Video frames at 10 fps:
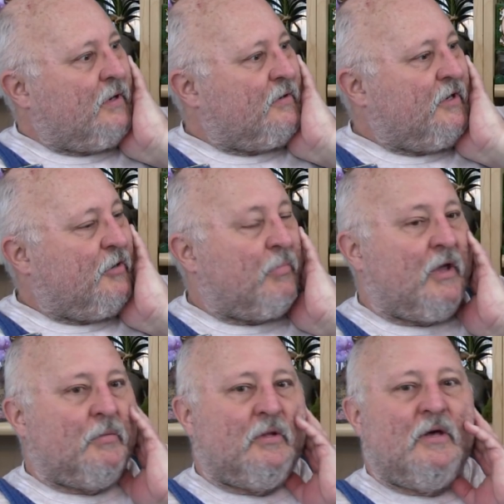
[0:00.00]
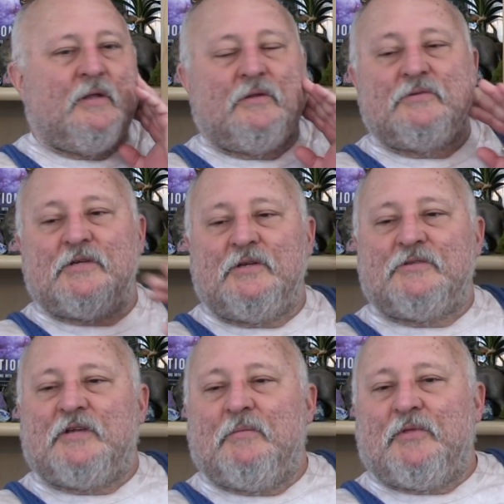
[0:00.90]
I don't need to babble on saying
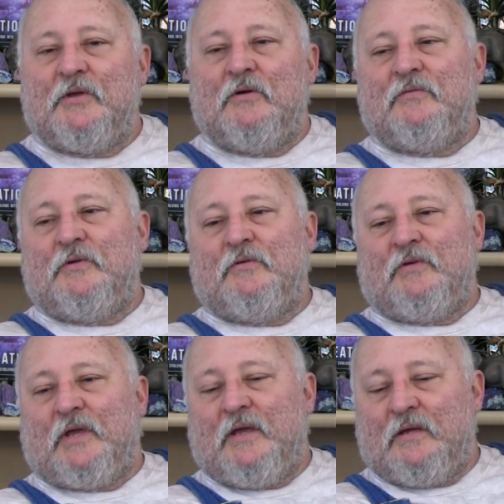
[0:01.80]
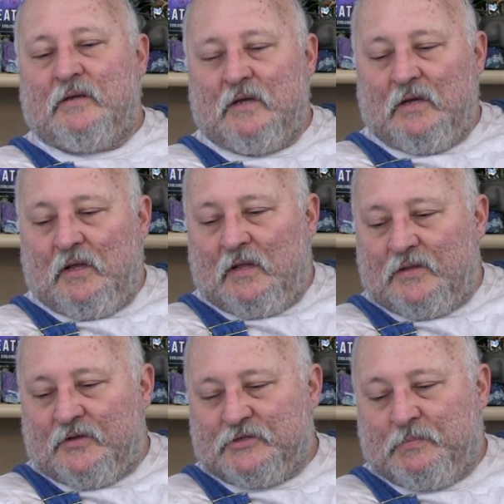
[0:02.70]
the same thing over and over again
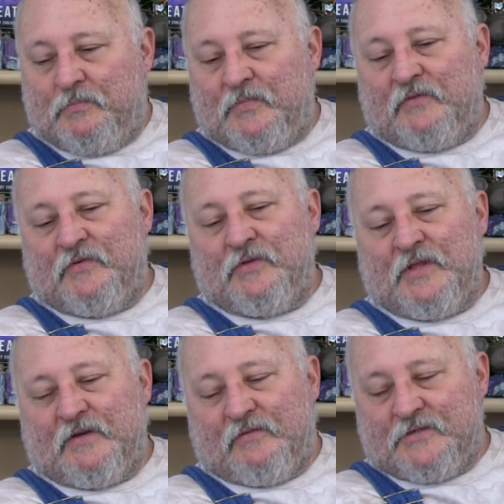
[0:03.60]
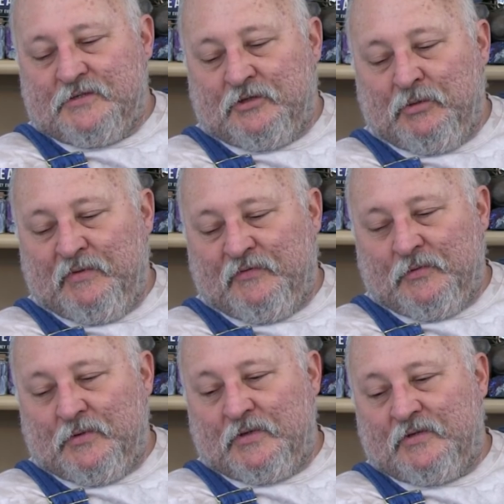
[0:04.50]
those of you that have listened to me for
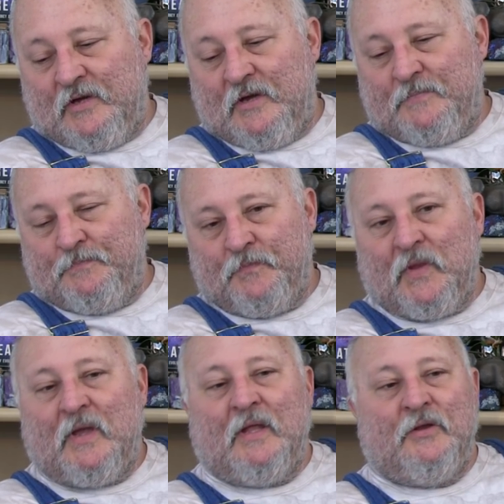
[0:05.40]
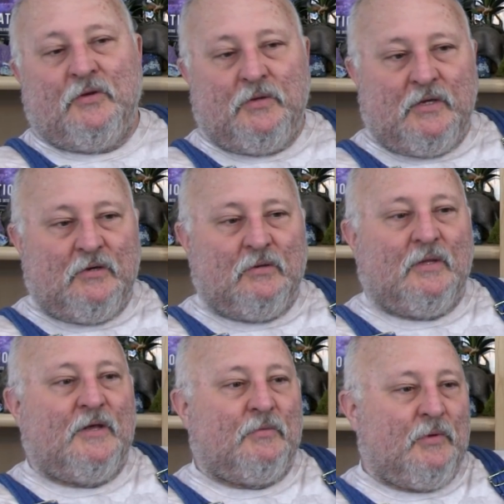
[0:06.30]
a long time, I know you hear a
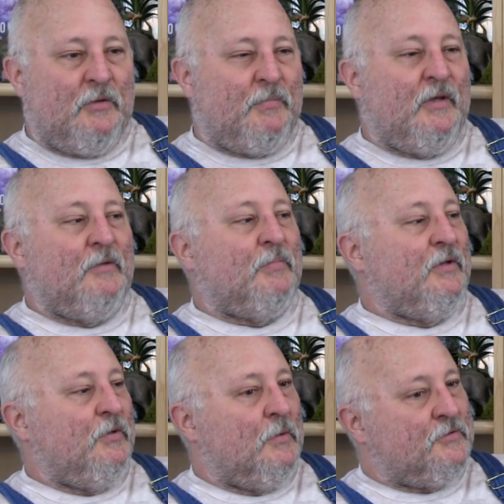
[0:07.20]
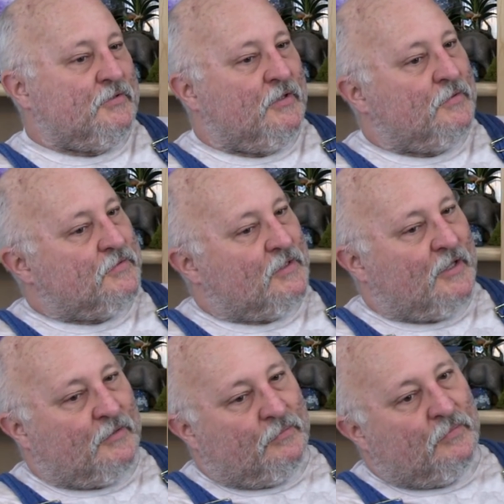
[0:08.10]
lot of repeat, but you also know there's a
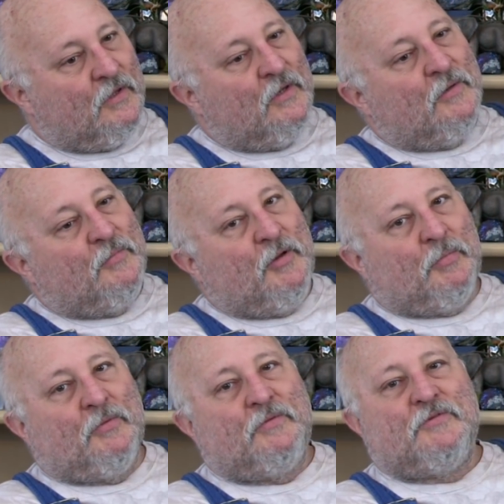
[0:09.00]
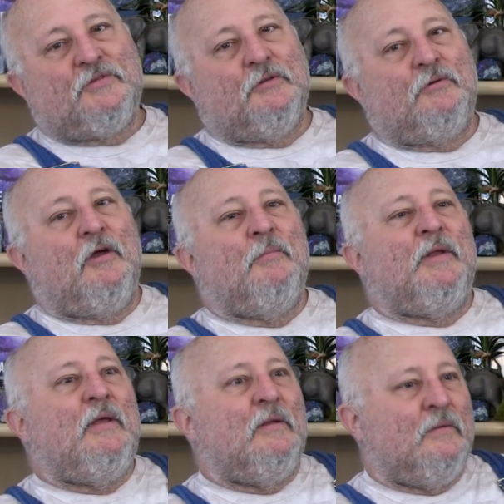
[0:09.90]
lot of people still
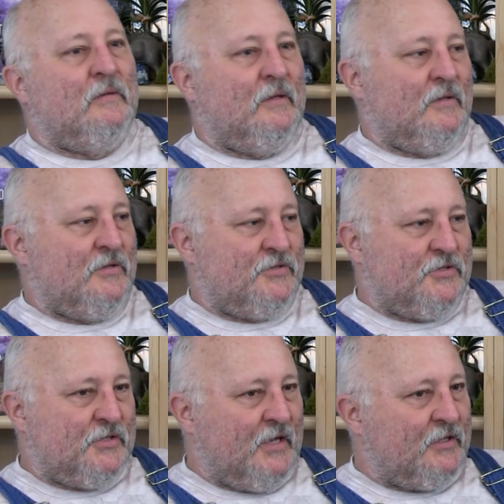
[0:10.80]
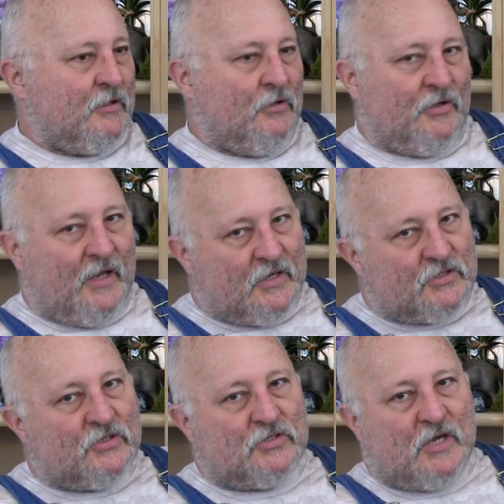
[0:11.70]
coming in. And this is not the
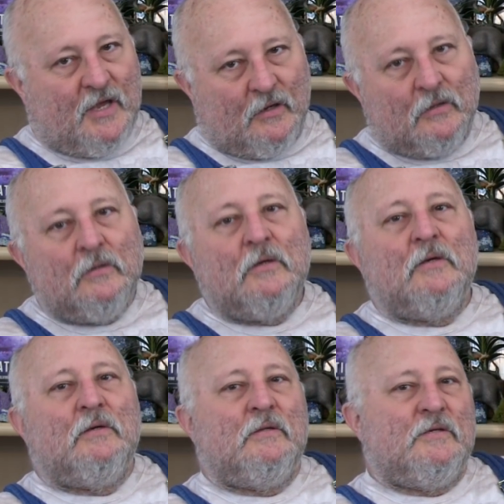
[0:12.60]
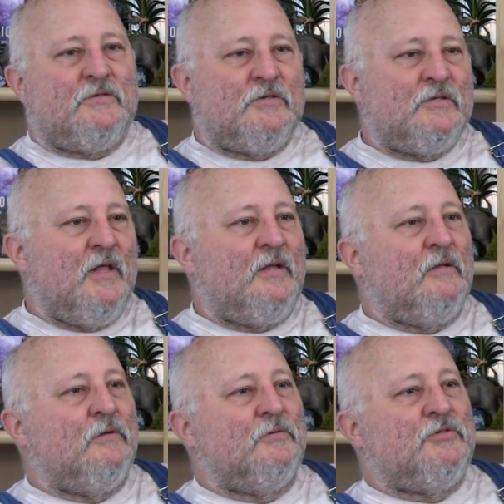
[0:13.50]
Kardashian channel. This is not
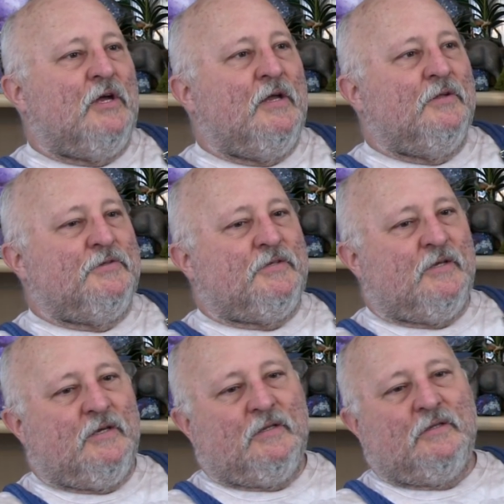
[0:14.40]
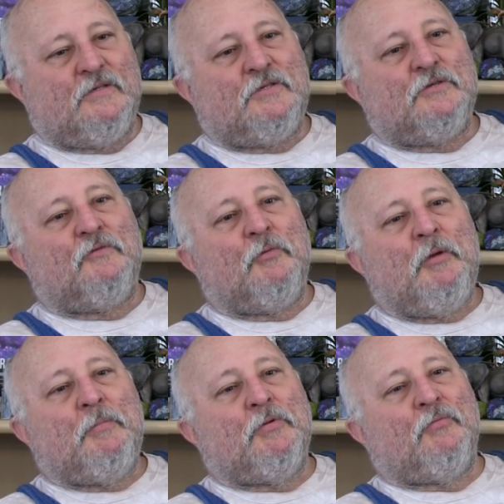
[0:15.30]
a little child's thing. This is for
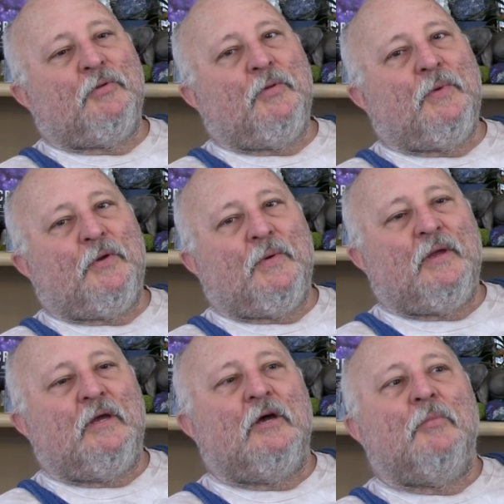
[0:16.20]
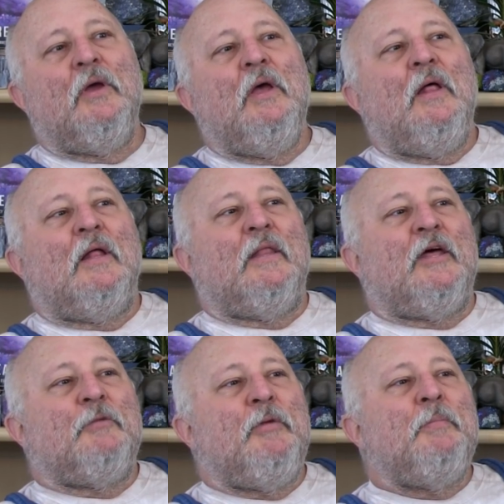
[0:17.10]
people who really want to wake up. A
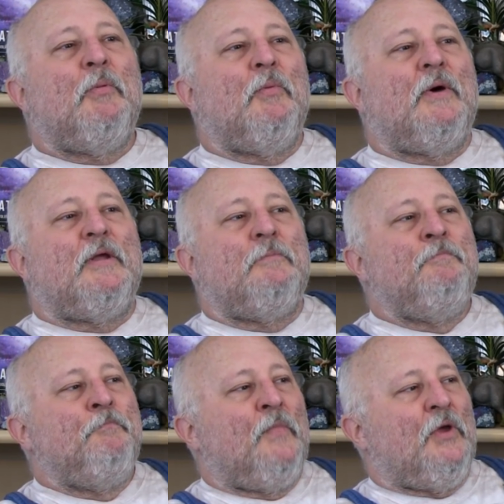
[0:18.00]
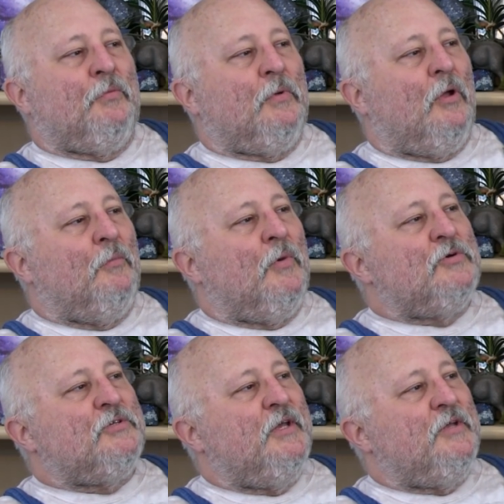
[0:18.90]
lot of people want to are, are
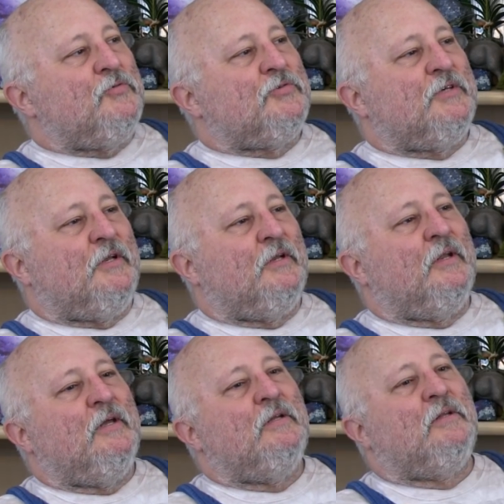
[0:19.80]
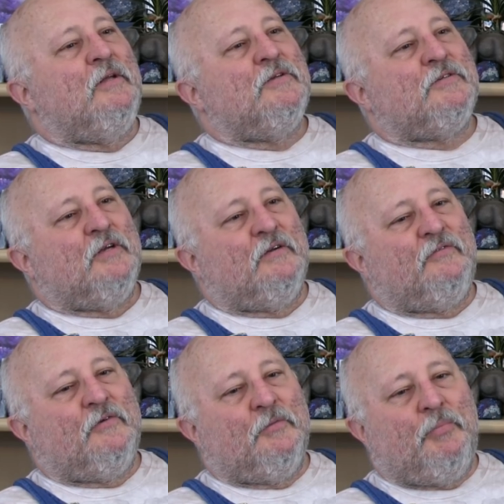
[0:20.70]
mostly interested in the ET
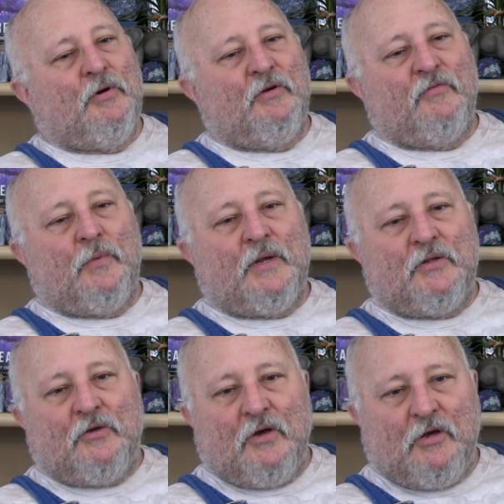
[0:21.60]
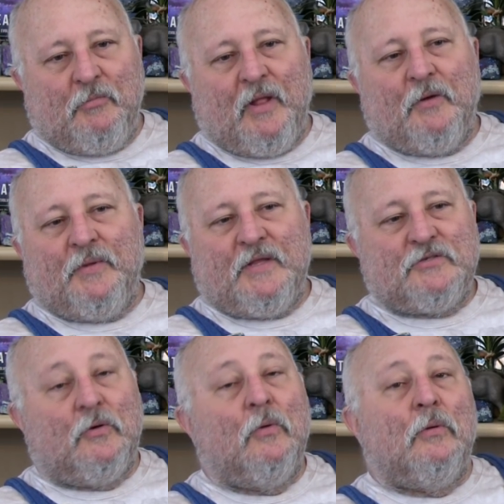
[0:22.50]
stuff, uh, part of what I talk about. Well,
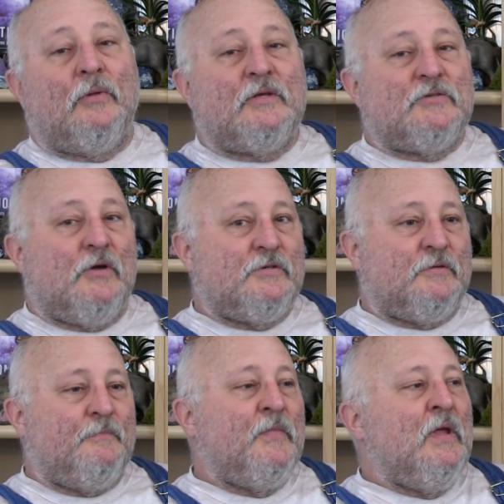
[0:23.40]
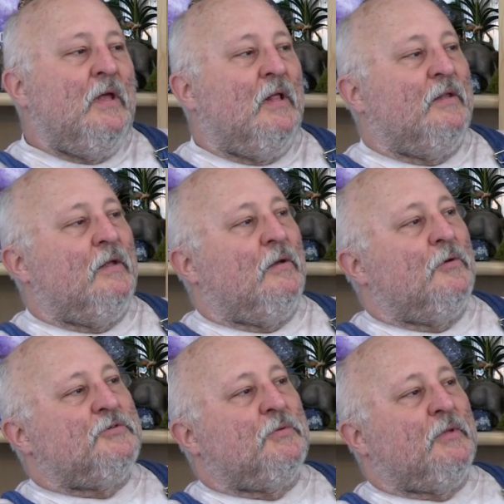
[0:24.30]
that's cool. That's awesome. Uh,
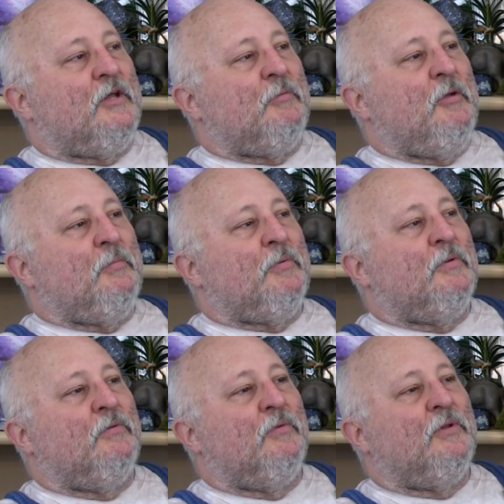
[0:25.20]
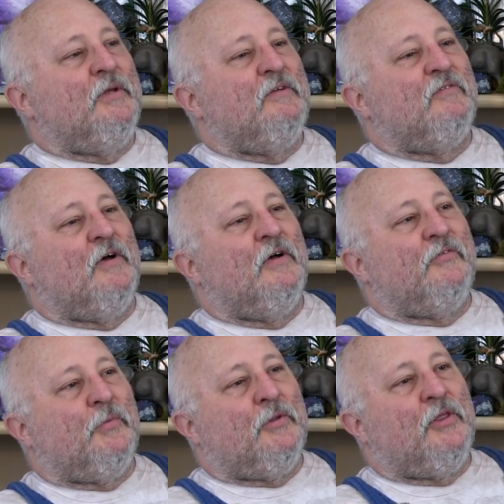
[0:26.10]
also, a lot of people are really
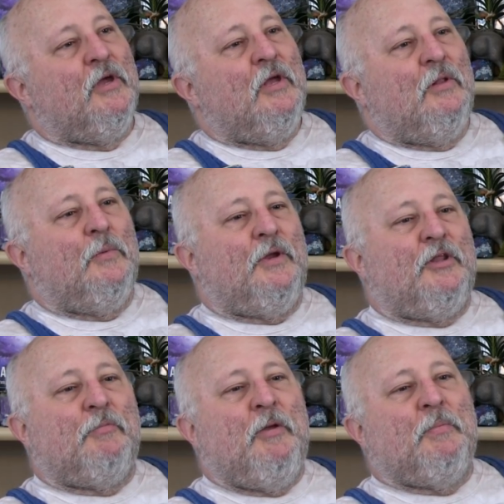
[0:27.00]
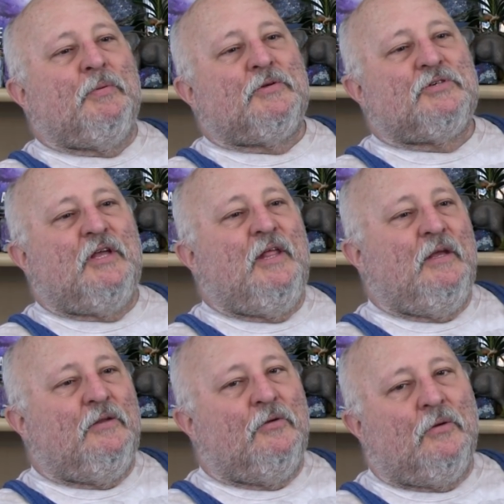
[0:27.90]
involved with what other people are
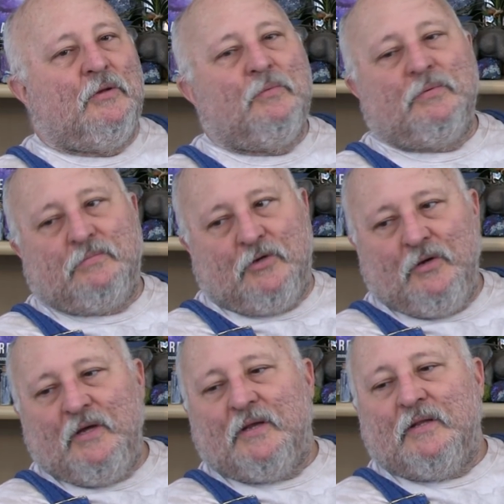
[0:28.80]
saying and doing. Well, good.